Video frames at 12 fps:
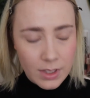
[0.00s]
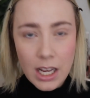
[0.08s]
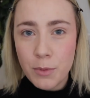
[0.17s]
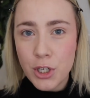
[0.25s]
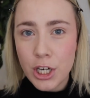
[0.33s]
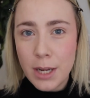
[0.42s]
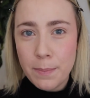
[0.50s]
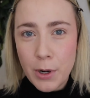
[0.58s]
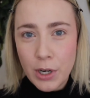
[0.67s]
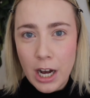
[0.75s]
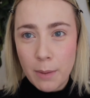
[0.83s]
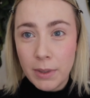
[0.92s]
just gonna build
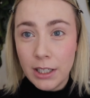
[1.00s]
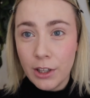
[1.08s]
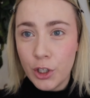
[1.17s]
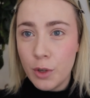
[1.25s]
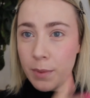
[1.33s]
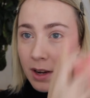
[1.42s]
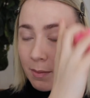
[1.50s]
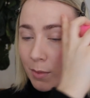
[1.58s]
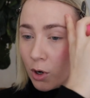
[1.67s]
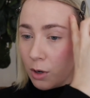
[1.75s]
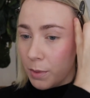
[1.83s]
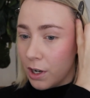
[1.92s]
it up a little bit
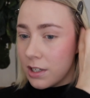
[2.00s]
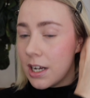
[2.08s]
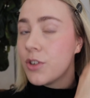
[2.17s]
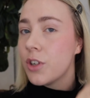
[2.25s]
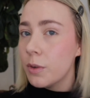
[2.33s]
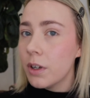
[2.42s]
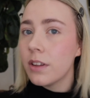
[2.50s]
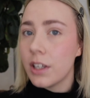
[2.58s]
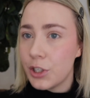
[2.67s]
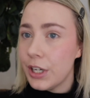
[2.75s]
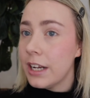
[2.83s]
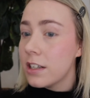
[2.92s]
more because I do want the
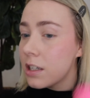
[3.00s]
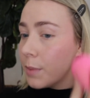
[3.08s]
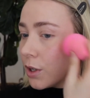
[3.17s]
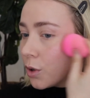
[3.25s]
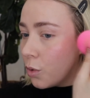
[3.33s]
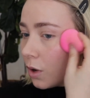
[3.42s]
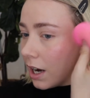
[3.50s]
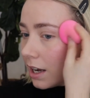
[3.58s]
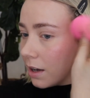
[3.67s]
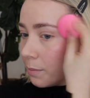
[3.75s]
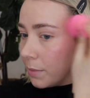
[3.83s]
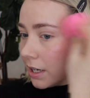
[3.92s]
cheeks to be quite
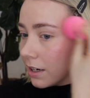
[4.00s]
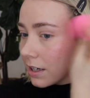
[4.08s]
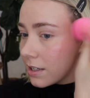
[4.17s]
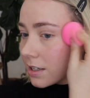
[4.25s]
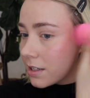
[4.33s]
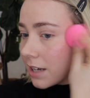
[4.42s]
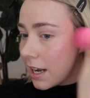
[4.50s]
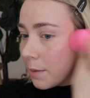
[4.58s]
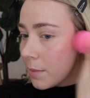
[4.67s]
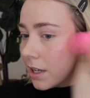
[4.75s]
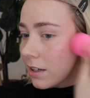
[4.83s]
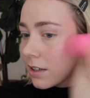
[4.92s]
a big
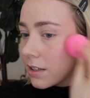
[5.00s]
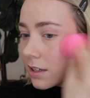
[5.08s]
statement.